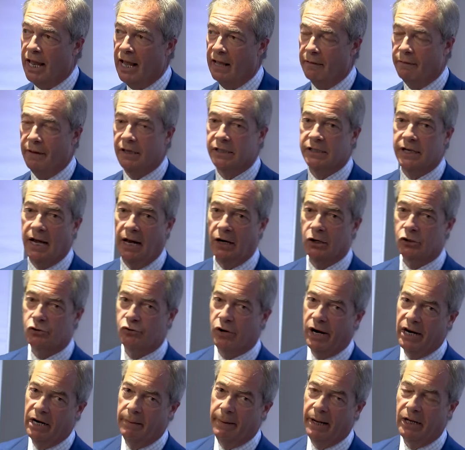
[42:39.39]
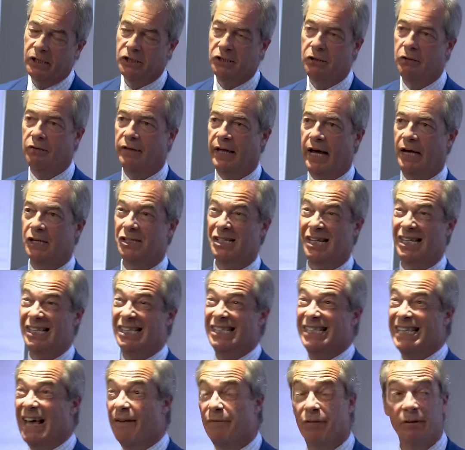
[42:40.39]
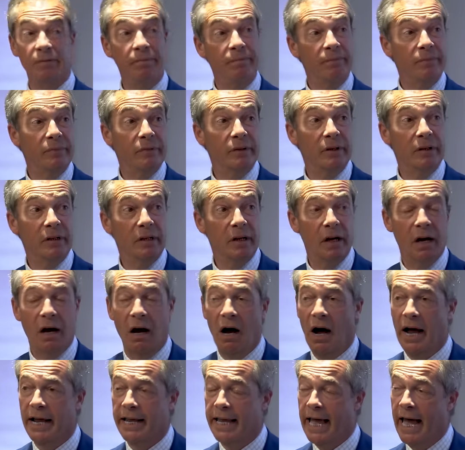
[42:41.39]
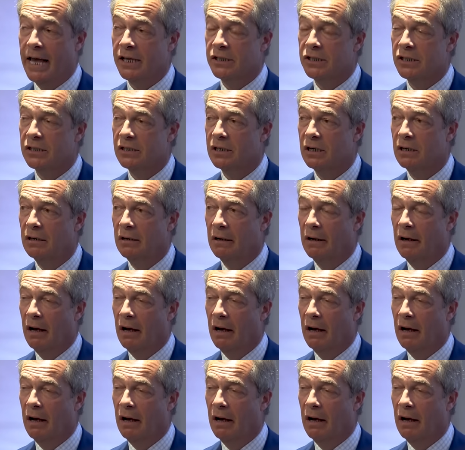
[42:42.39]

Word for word: hit this country in about 2007, I guess.